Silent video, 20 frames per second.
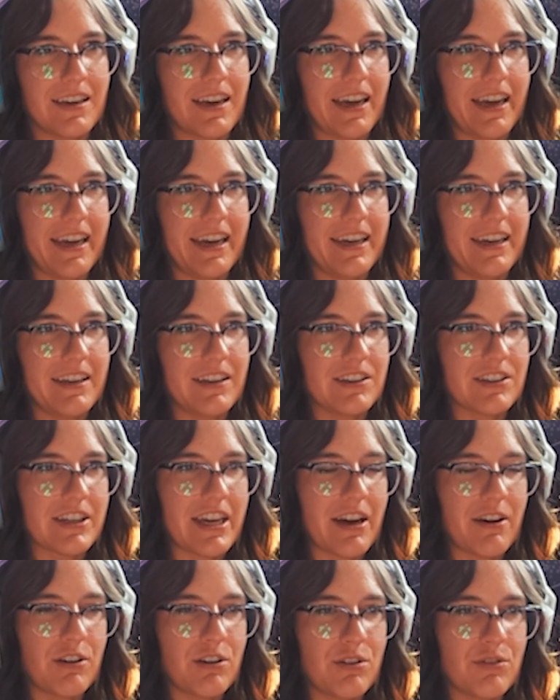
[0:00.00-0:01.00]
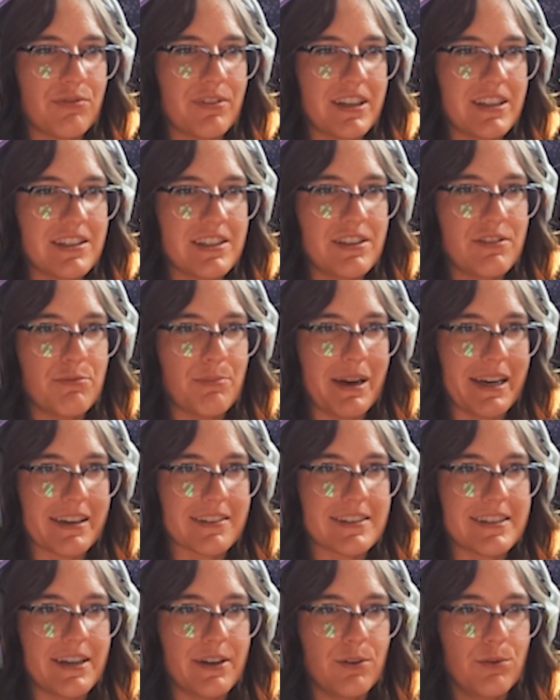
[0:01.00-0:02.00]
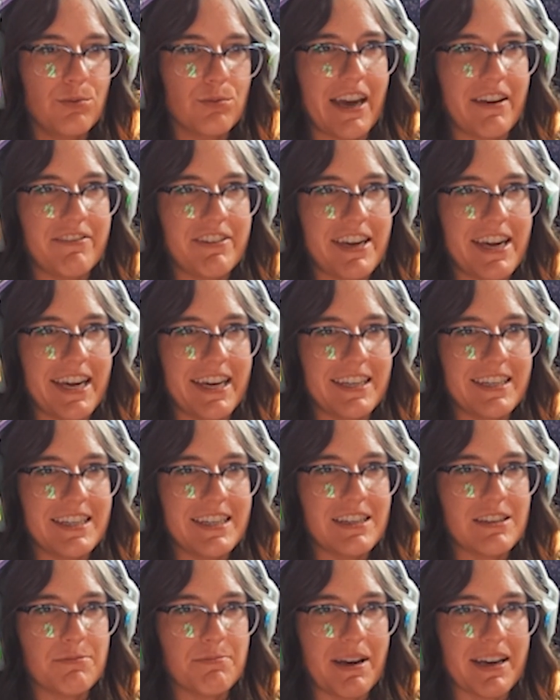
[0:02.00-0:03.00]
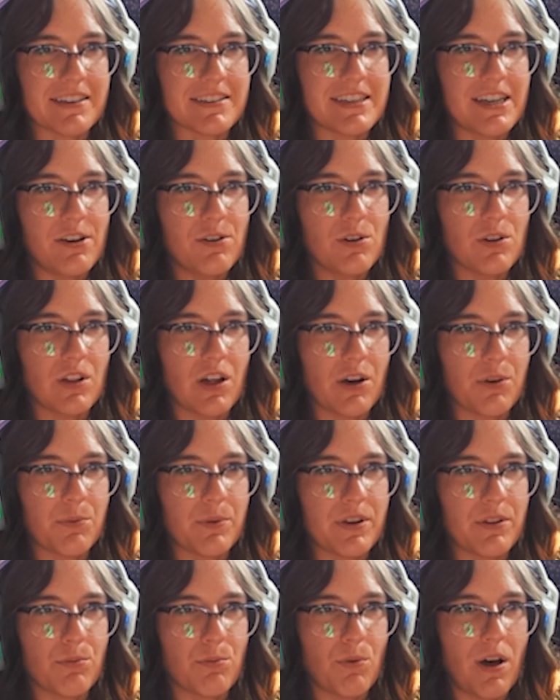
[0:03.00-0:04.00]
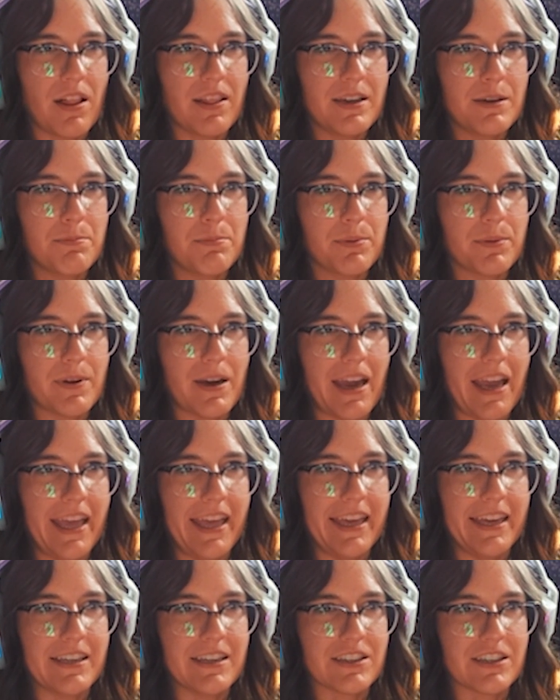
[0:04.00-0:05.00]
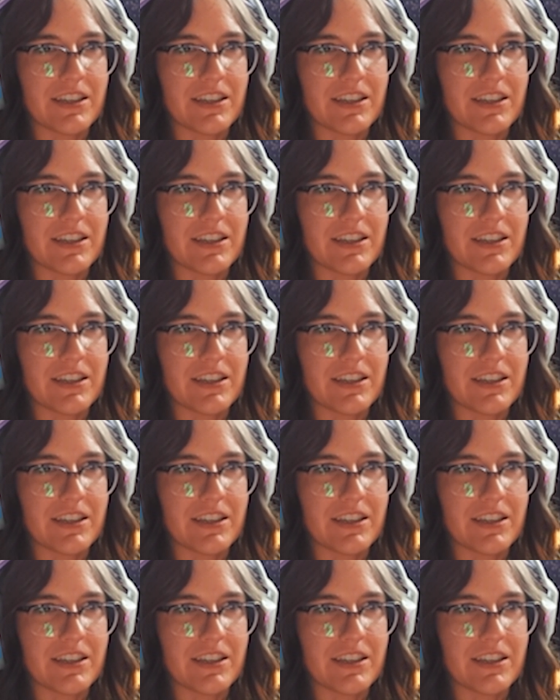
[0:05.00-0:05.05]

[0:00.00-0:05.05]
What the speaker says: and counter offensive maxed out. Heavy handed is maxed out along with wallop and